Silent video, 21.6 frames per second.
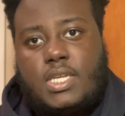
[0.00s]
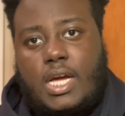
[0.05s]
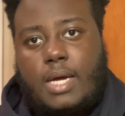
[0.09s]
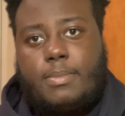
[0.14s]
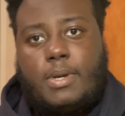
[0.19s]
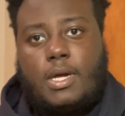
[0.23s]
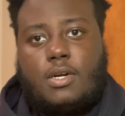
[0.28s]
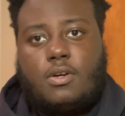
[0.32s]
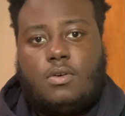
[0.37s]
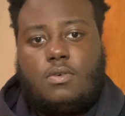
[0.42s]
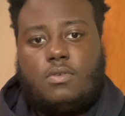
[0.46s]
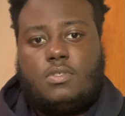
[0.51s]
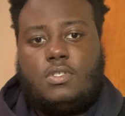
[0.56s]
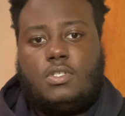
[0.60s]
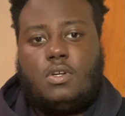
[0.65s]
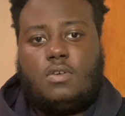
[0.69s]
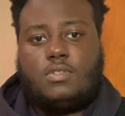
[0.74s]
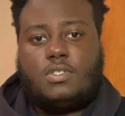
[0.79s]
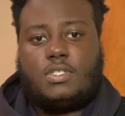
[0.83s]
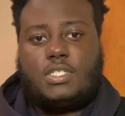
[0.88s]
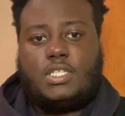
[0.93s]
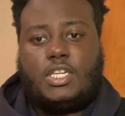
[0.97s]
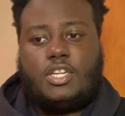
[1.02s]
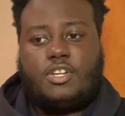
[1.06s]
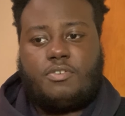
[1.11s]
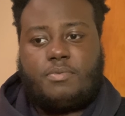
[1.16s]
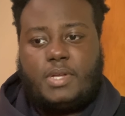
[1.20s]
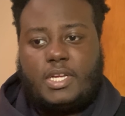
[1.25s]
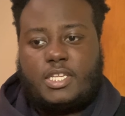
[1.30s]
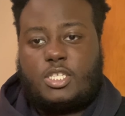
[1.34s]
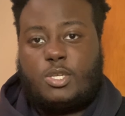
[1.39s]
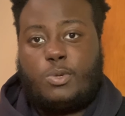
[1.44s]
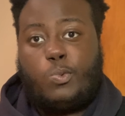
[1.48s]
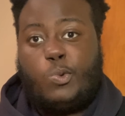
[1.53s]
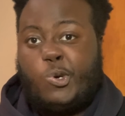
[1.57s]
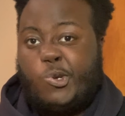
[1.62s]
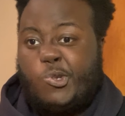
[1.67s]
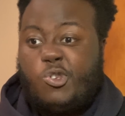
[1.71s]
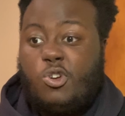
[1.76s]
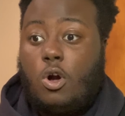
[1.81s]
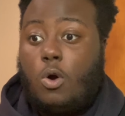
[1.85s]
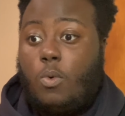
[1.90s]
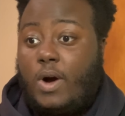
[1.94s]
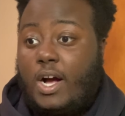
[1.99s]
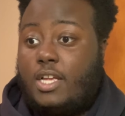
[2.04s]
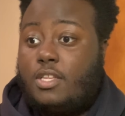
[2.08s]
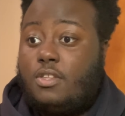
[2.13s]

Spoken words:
I'm not gonna, you know, just sit here and like saying, well, you go watch